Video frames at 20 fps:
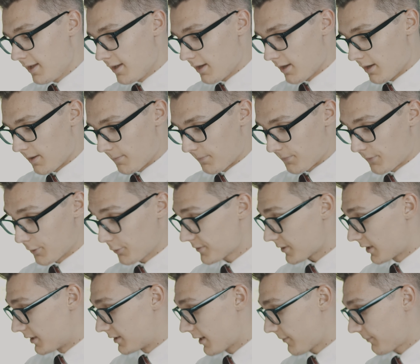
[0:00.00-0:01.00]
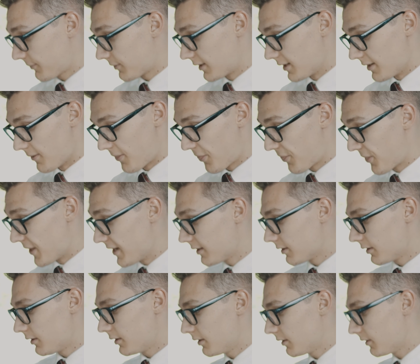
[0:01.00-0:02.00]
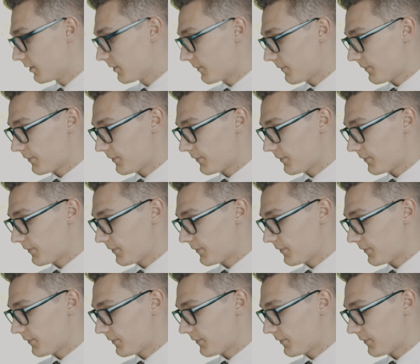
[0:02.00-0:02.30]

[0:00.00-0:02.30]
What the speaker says: Those are definitely thicker